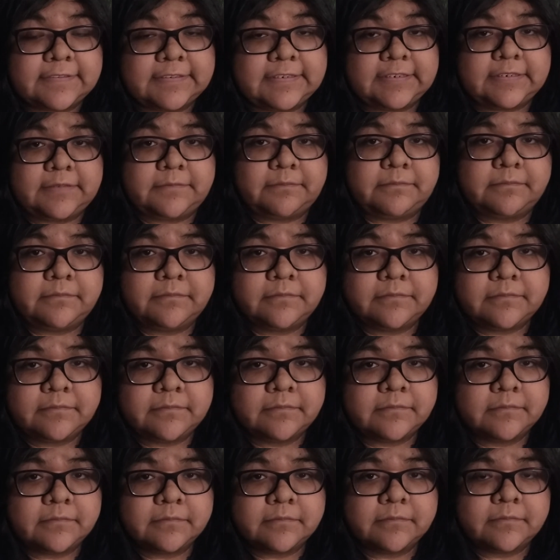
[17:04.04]
and
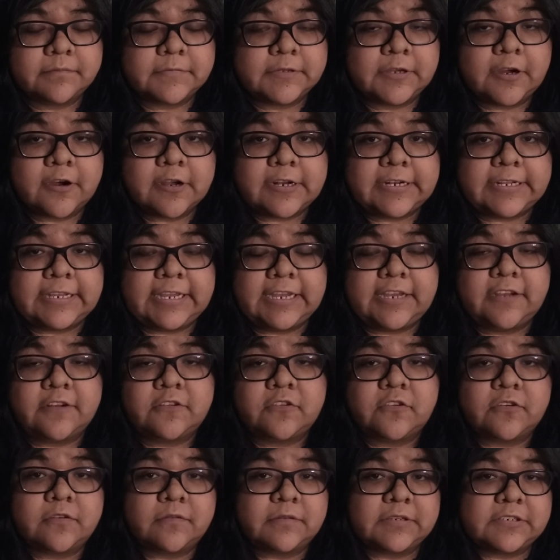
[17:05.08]
guardian
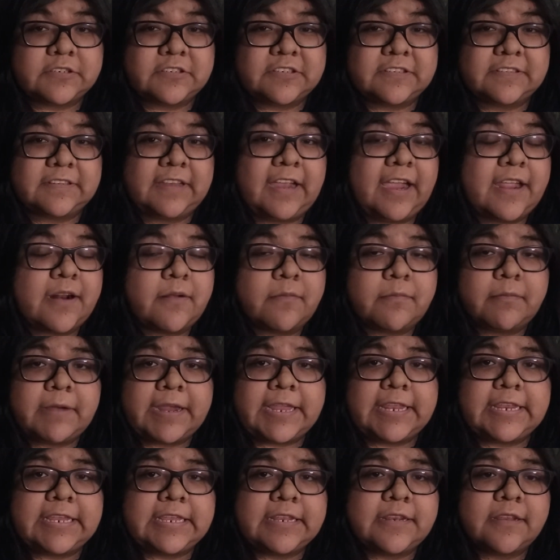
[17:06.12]
angel was just kind of
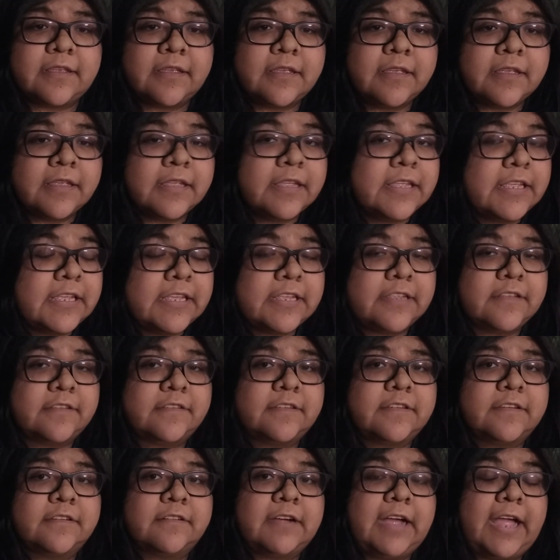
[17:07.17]
waiting
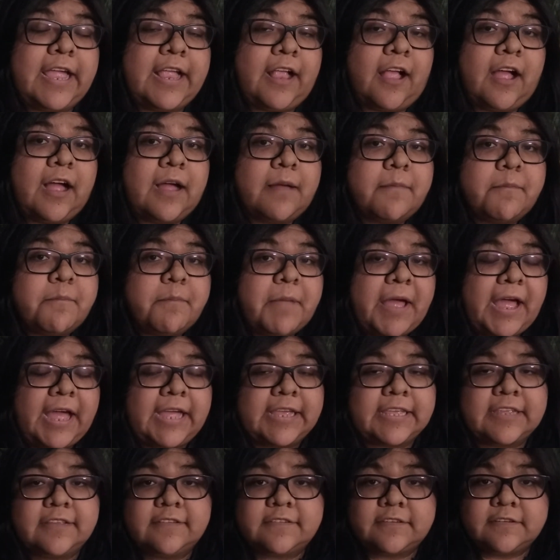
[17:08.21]
until I got
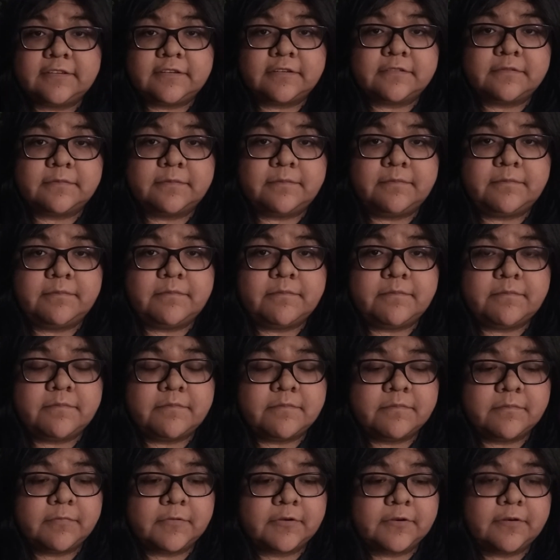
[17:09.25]
back into the
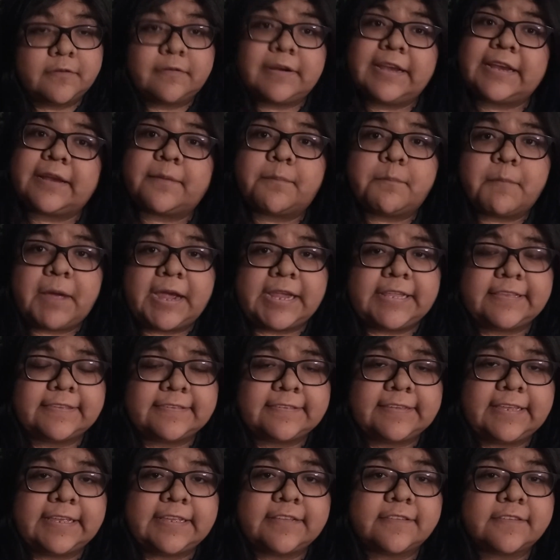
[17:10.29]
correct
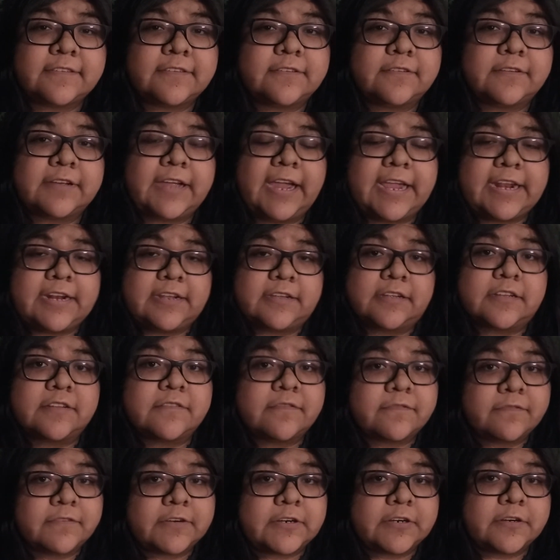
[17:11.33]
mindset to kind of
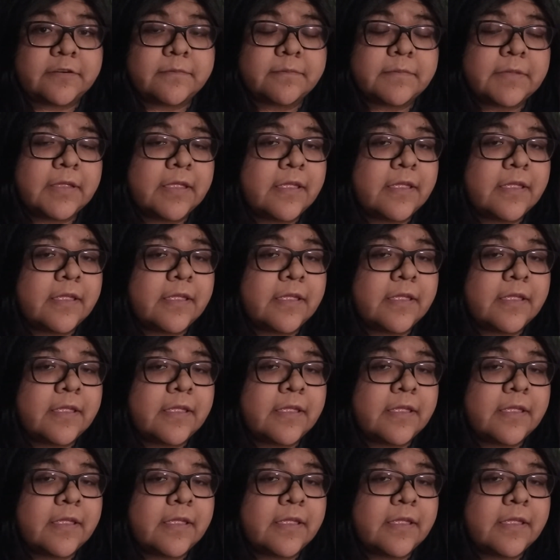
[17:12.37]
confirm